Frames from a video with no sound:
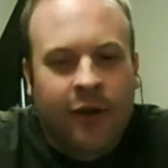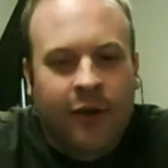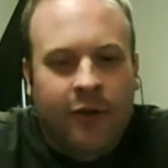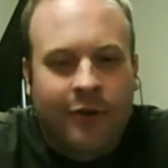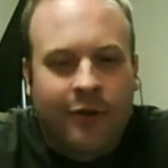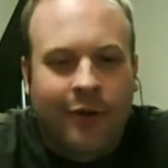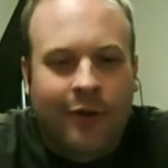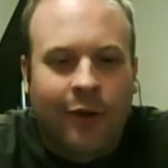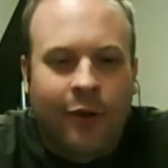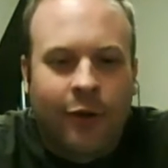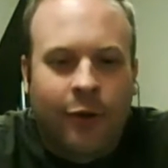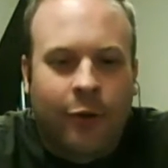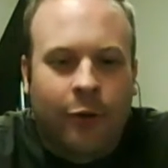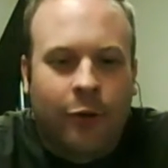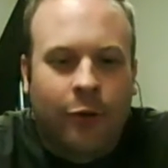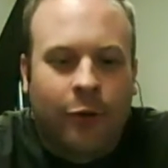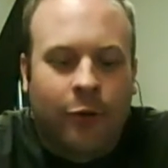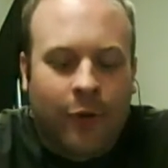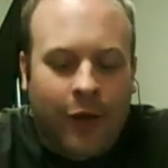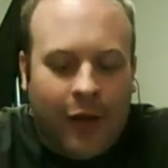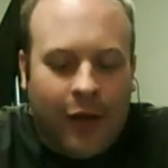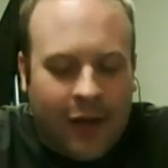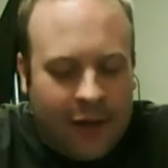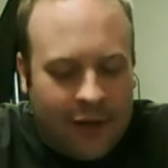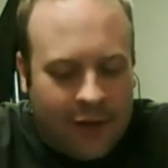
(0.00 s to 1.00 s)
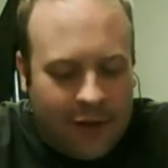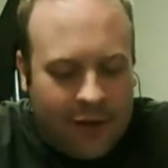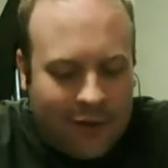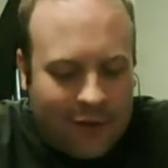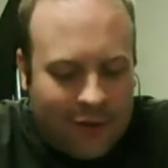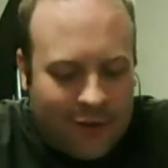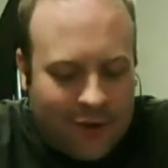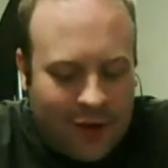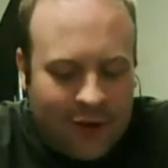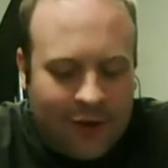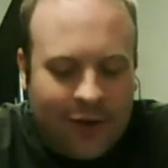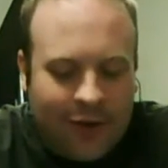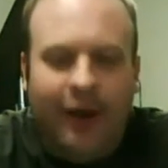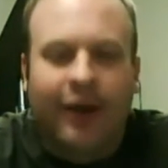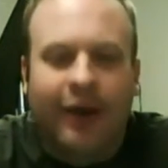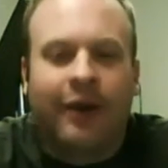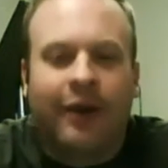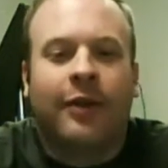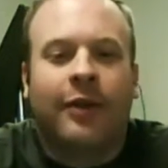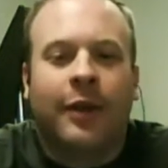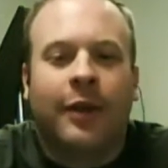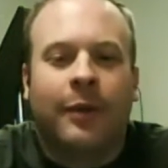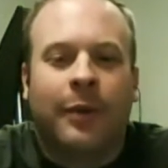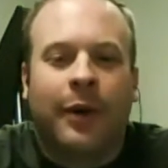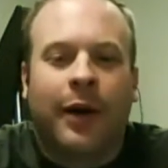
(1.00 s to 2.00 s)
So it's
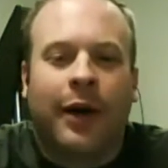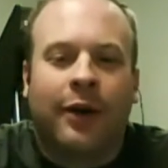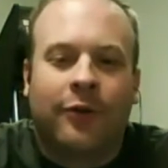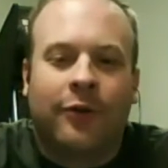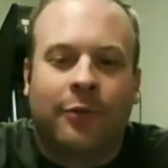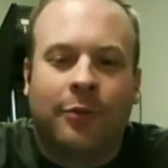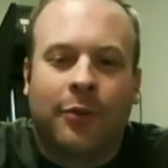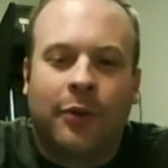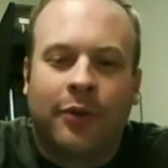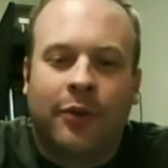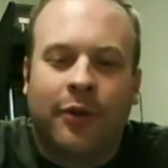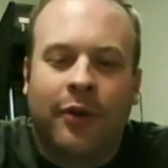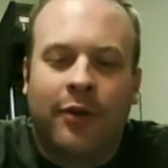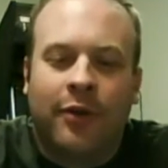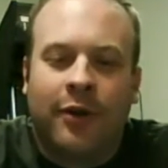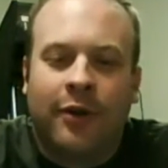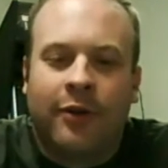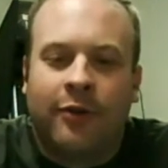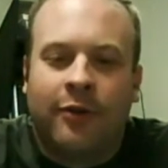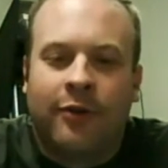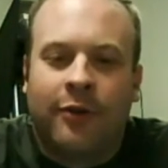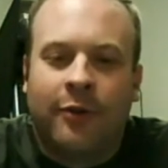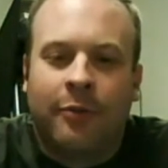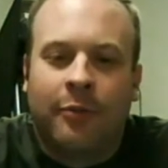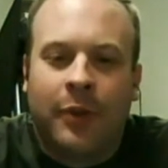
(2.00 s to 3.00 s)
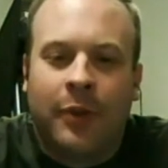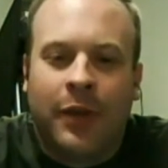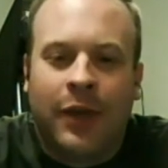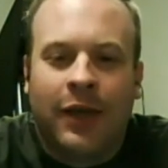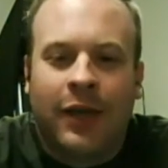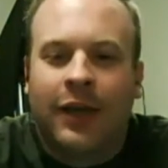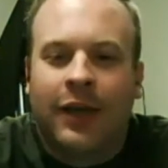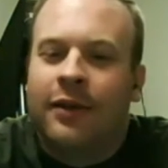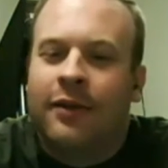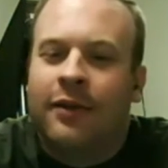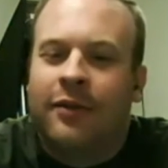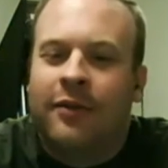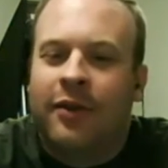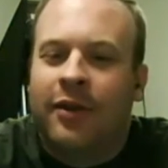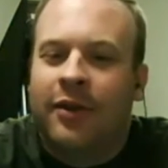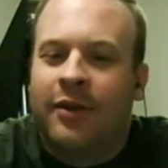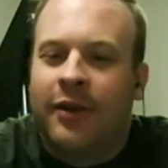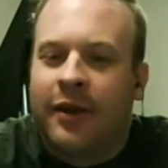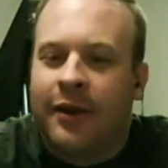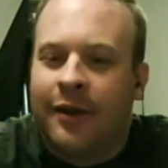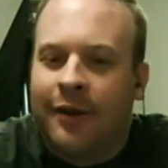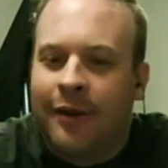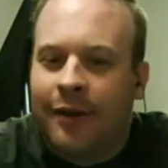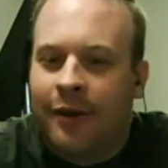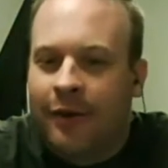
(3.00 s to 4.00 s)
entirely possible that there's some biggies in
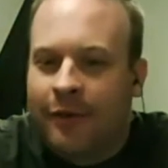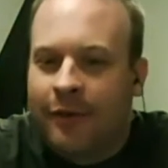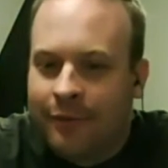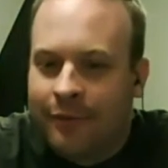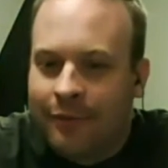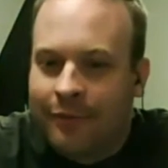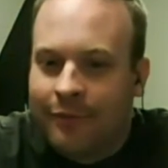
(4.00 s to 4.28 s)
there.